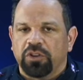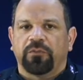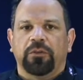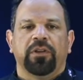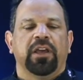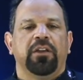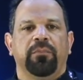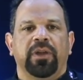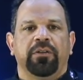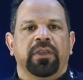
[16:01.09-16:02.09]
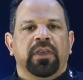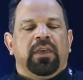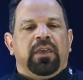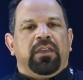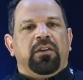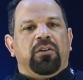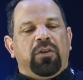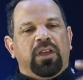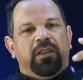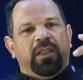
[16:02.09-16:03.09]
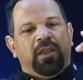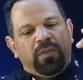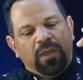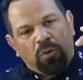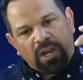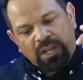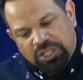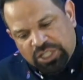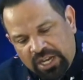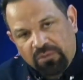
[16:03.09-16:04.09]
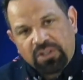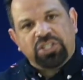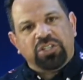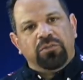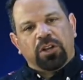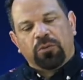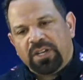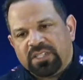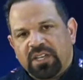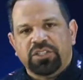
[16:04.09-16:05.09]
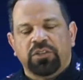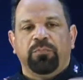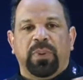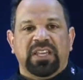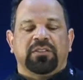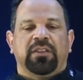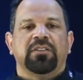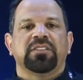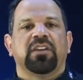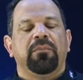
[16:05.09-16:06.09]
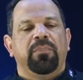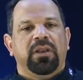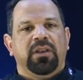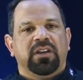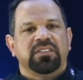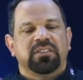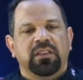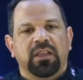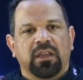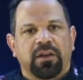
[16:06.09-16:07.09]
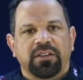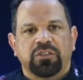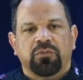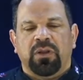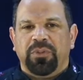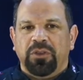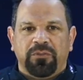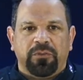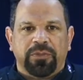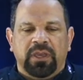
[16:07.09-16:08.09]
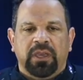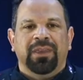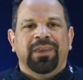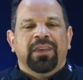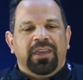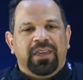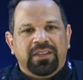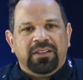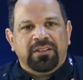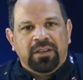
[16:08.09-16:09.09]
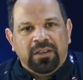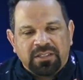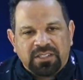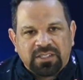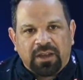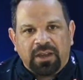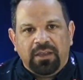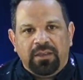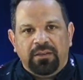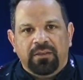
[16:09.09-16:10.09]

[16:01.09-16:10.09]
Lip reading: flowing out of your mouth, and they want to challenge you and criticize you based on the outside, but not seeing that God is doing a beautiful thing inside.